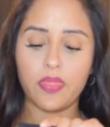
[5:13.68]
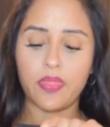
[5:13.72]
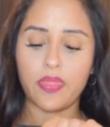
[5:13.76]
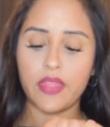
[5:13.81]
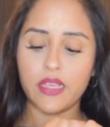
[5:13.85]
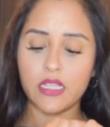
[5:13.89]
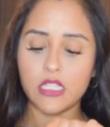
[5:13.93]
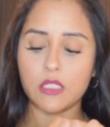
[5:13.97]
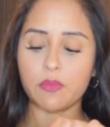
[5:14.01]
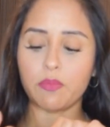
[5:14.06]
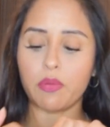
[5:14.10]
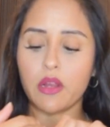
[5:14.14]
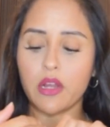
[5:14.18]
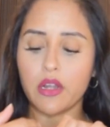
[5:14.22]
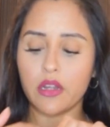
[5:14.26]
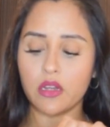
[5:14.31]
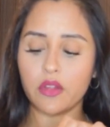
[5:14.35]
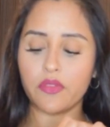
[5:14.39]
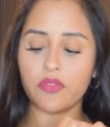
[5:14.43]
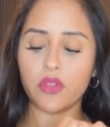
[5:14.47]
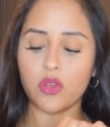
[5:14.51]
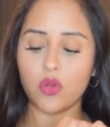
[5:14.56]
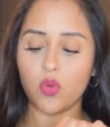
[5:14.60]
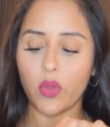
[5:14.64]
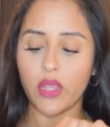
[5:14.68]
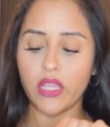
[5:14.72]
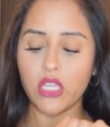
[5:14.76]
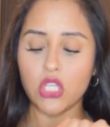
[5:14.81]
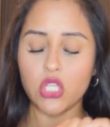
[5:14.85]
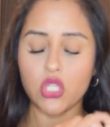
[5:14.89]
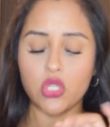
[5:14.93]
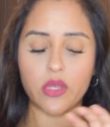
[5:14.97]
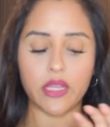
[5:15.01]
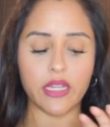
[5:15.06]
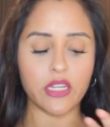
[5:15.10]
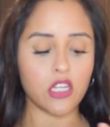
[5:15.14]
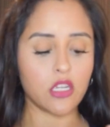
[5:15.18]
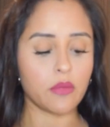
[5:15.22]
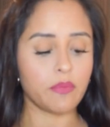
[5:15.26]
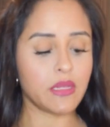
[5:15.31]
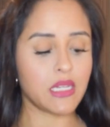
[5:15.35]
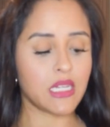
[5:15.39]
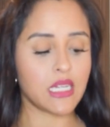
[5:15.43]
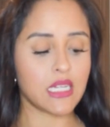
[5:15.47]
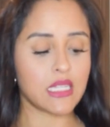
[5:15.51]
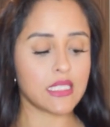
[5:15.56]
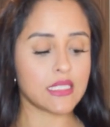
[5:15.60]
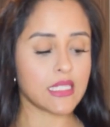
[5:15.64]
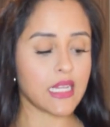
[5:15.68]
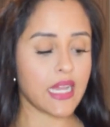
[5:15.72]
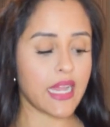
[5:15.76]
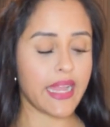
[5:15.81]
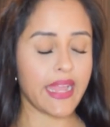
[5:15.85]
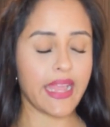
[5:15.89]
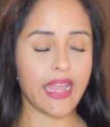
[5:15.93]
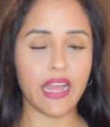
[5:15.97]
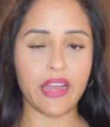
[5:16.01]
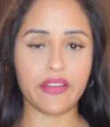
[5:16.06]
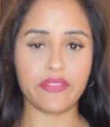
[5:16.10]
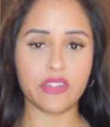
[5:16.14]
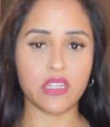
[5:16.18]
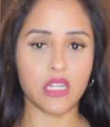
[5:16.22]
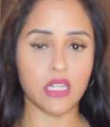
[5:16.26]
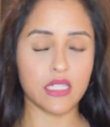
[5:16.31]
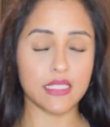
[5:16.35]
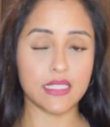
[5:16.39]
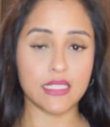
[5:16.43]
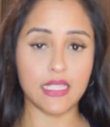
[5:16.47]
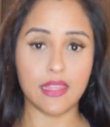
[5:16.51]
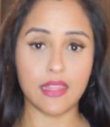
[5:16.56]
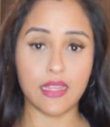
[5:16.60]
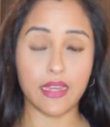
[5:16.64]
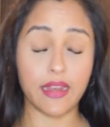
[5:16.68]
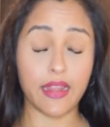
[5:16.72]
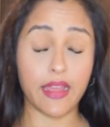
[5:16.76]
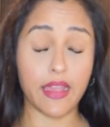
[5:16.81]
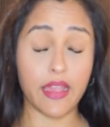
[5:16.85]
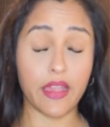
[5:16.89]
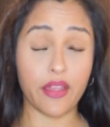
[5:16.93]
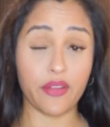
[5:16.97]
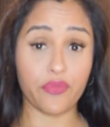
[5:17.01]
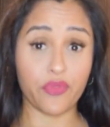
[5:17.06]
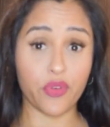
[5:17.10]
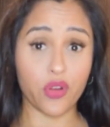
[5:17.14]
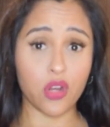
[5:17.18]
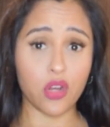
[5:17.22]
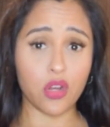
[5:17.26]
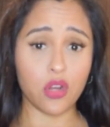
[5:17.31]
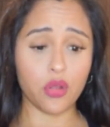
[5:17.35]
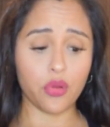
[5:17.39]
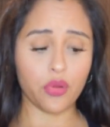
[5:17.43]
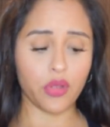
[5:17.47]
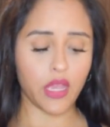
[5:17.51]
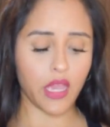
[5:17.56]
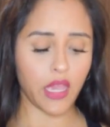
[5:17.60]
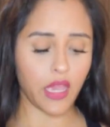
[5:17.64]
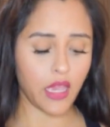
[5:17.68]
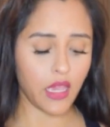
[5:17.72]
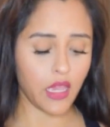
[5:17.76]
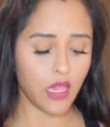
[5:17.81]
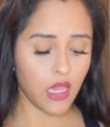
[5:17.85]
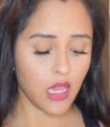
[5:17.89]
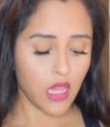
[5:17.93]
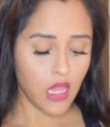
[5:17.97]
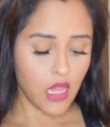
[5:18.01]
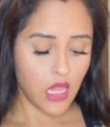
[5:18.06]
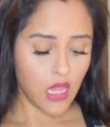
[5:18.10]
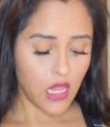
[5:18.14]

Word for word: this part of the waist trainer, because I have not seen that ever, okay?